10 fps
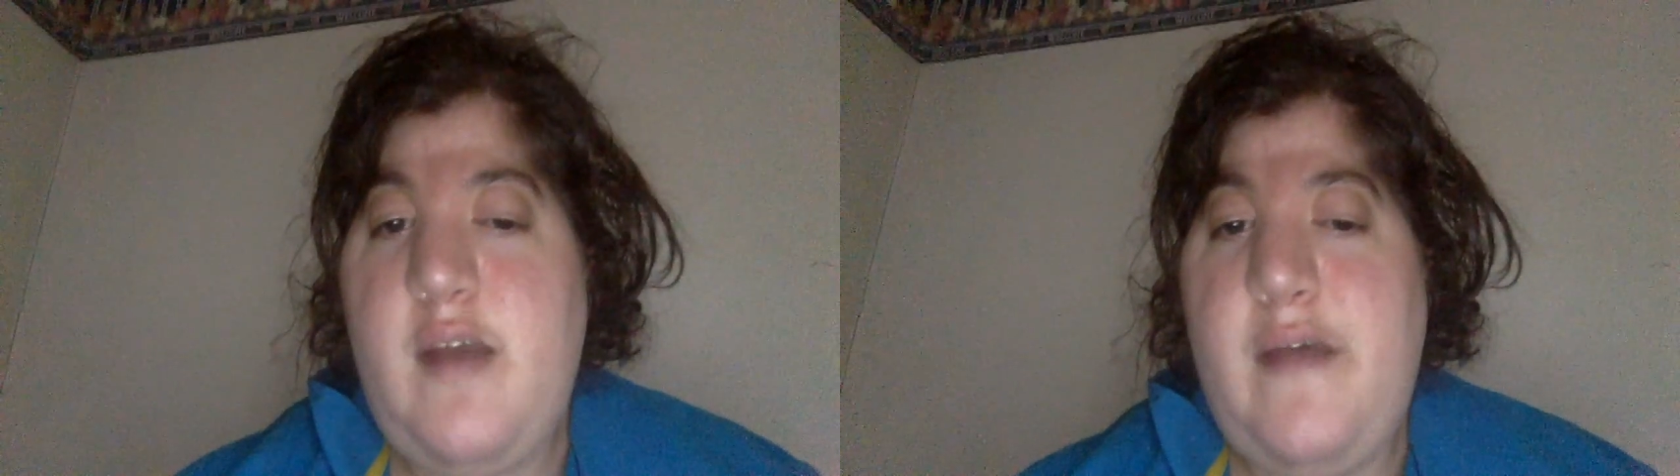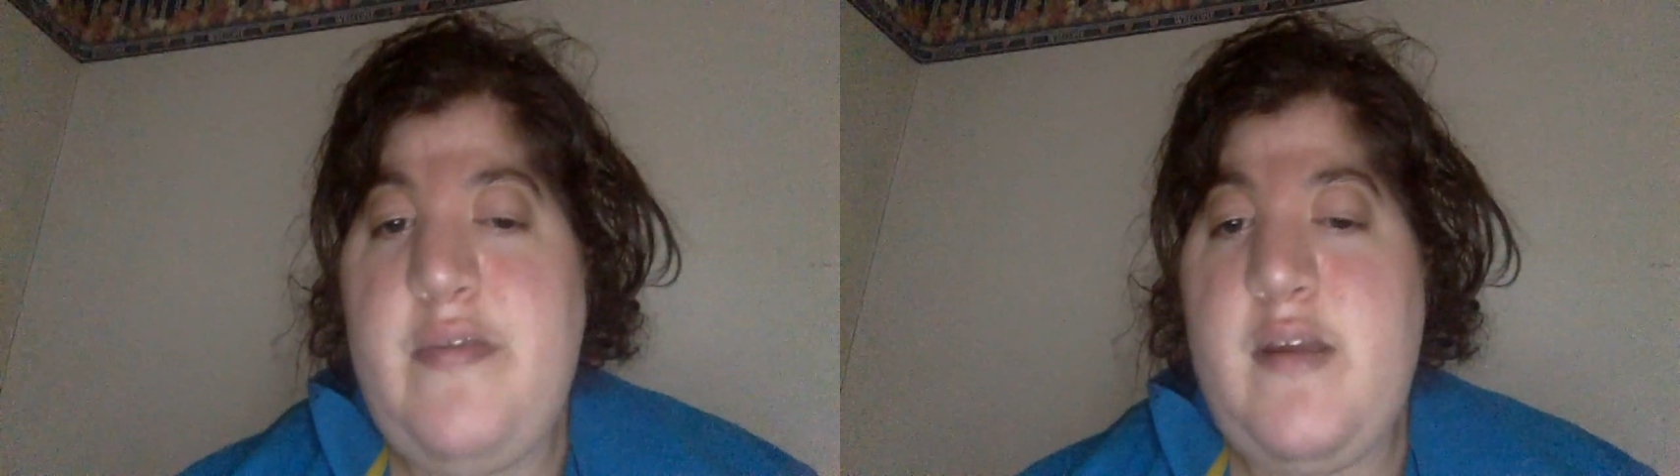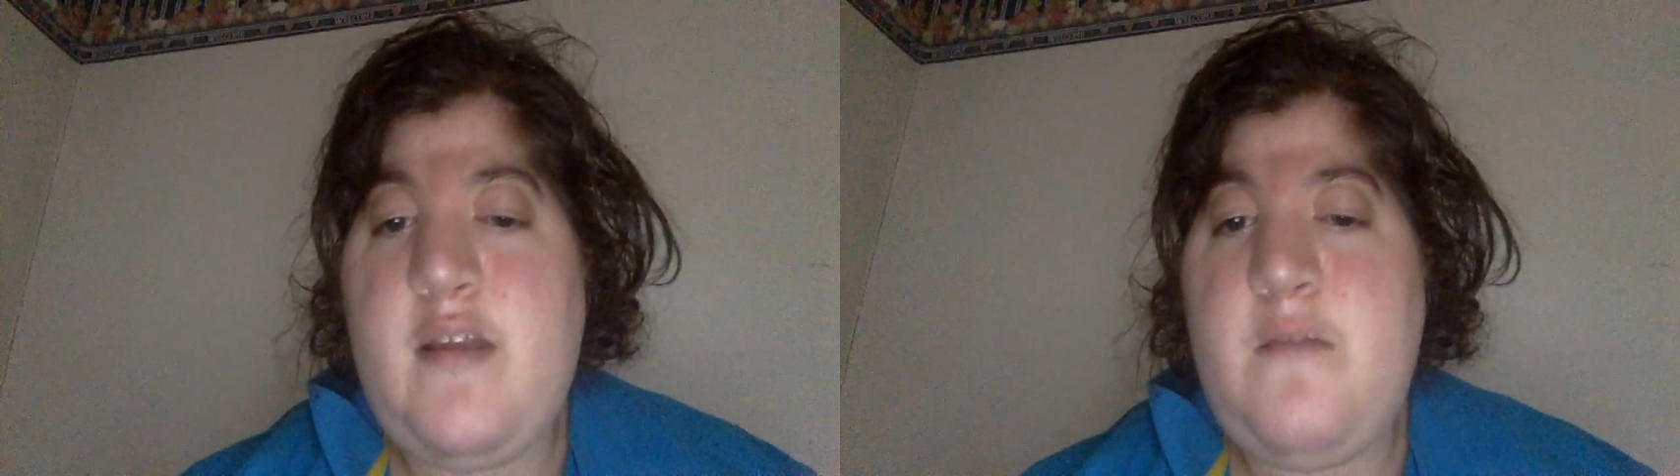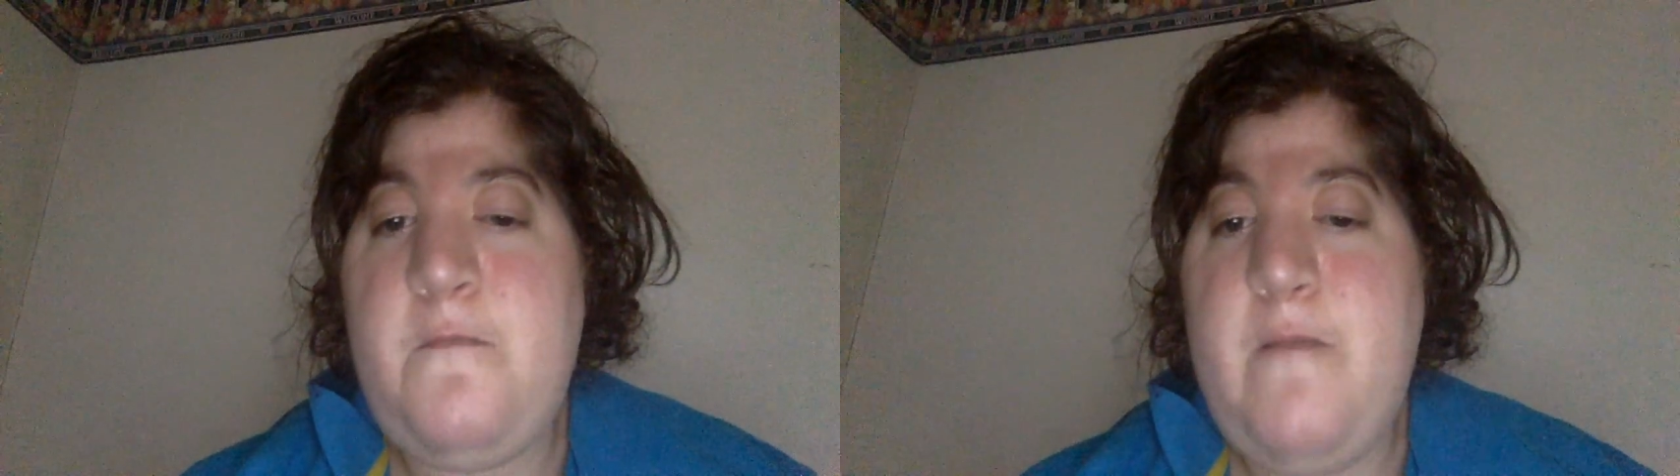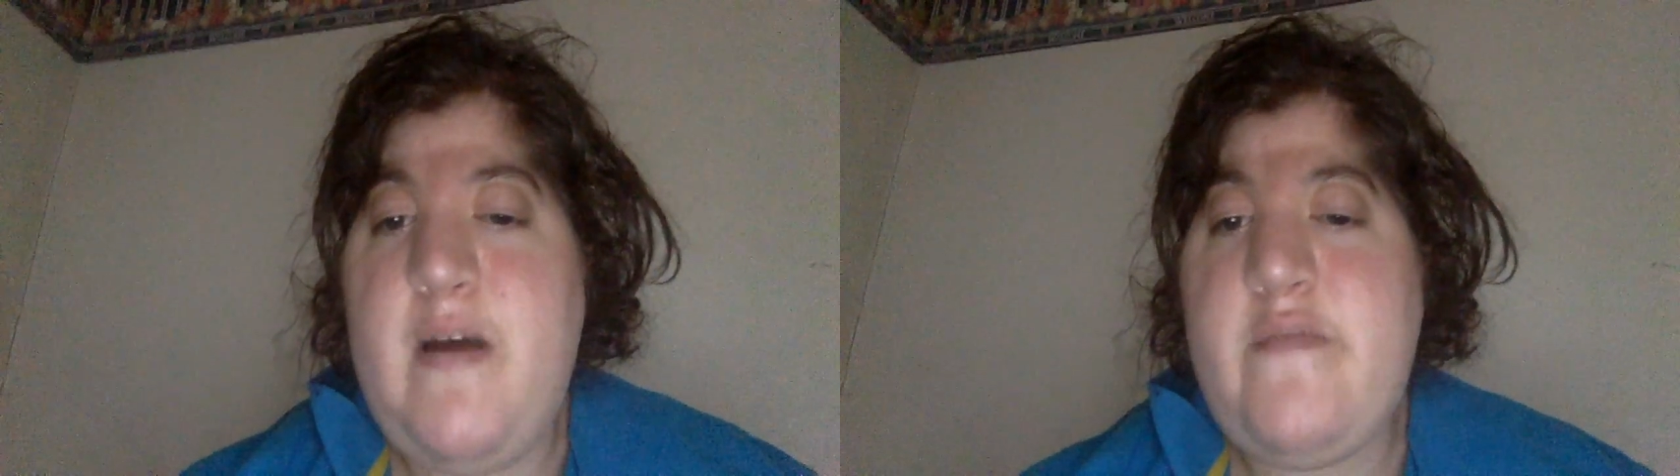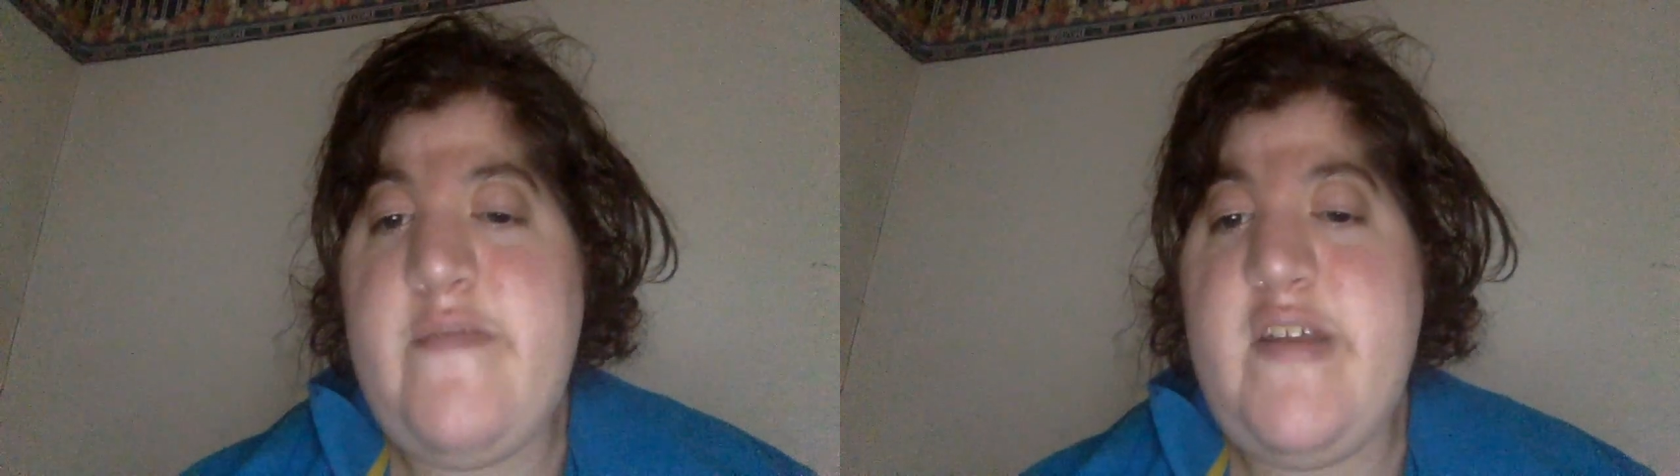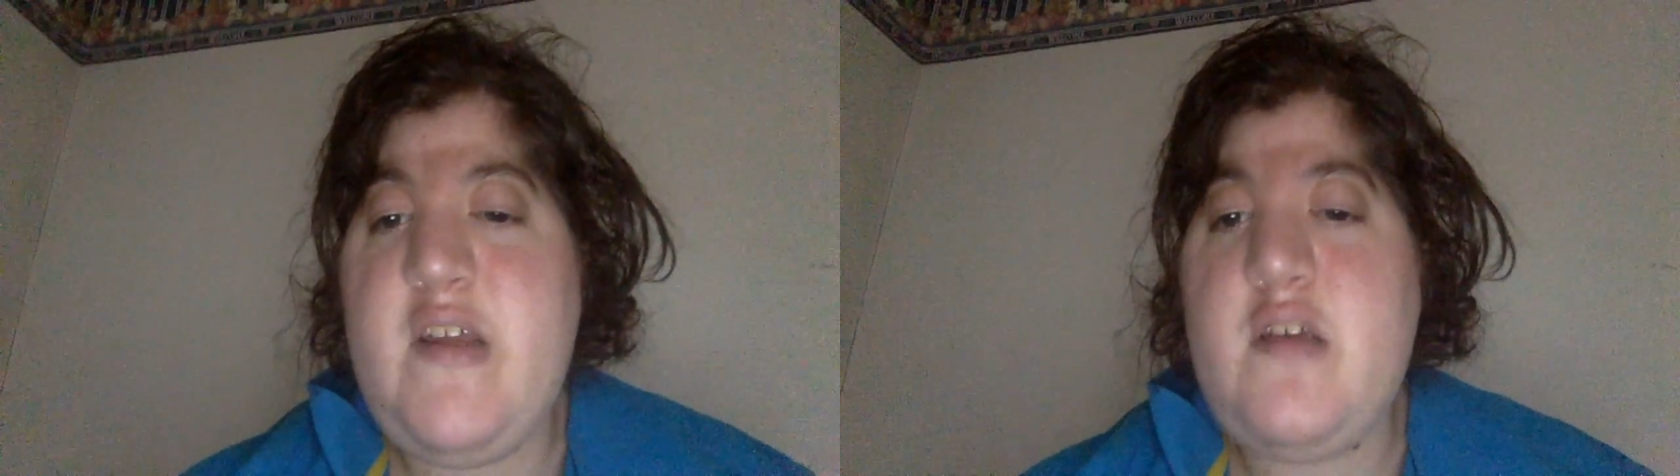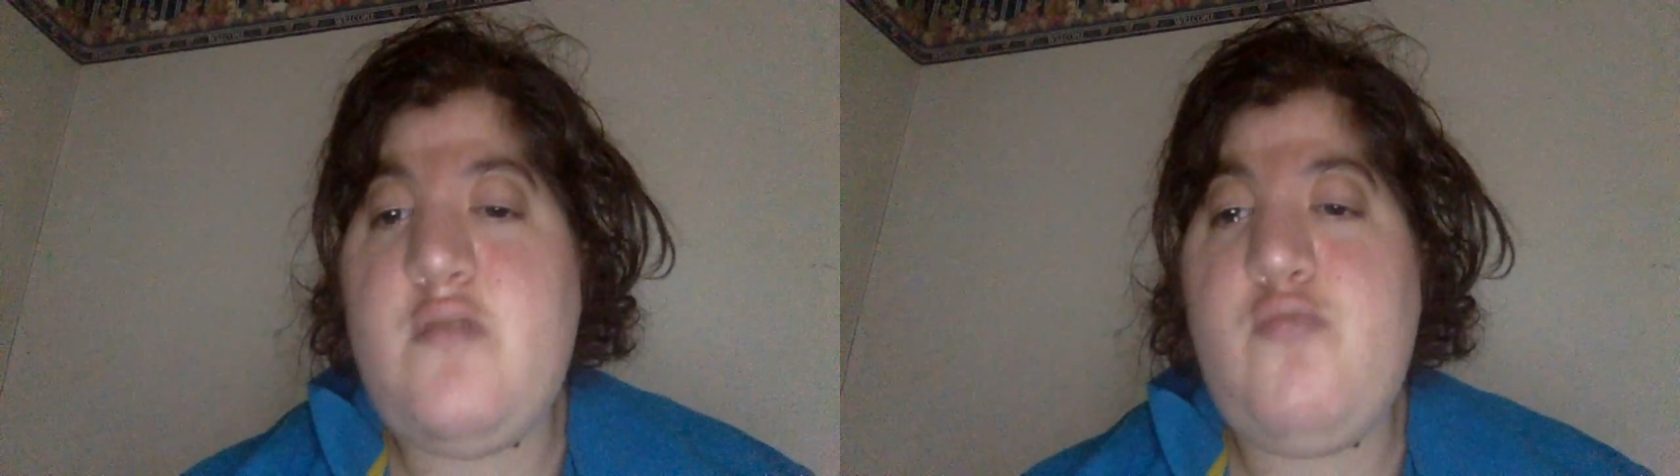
think his best finish